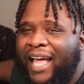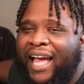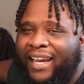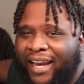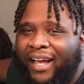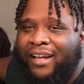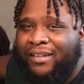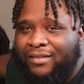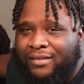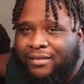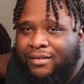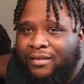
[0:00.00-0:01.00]
that, nigga.
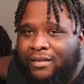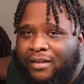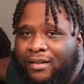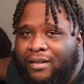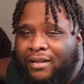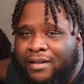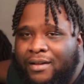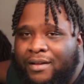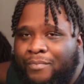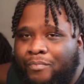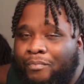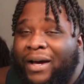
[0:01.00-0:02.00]
Letting you know what he's
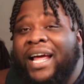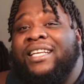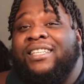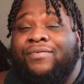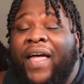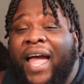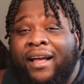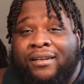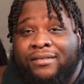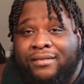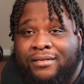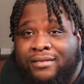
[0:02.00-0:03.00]
saying. But here's you know, the like,
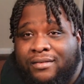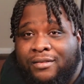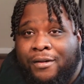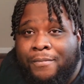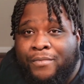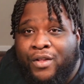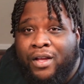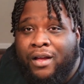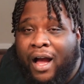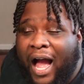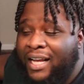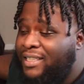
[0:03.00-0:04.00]
thing. Like, yeah.
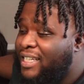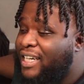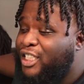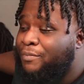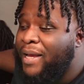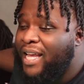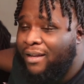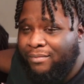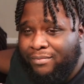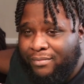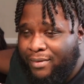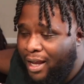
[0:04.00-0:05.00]
I seen this meme.
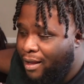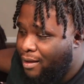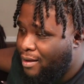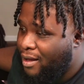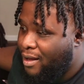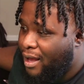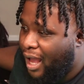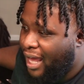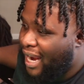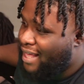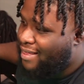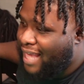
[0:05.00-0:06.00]

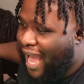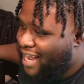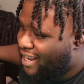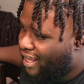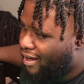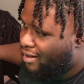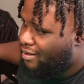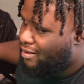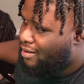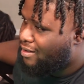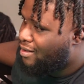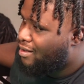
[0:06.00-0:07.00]
And I sat there
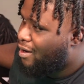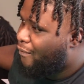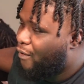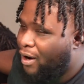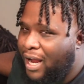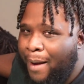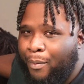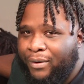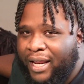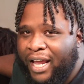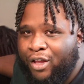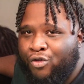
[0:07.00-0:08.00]
for a couple
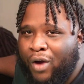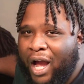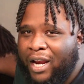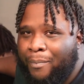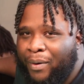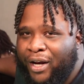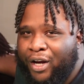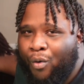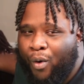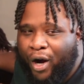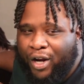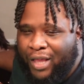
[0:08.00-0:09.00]
days trying to put into
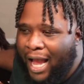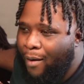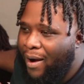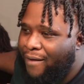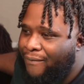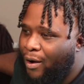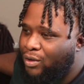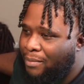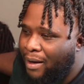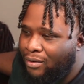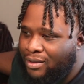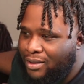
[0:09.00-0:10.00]
words how I felt
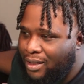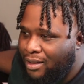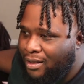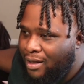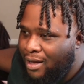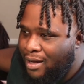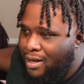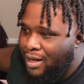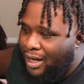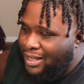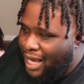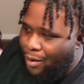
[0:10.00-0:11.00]
about the shit.
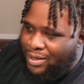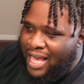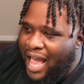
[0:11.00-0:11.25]
Because I was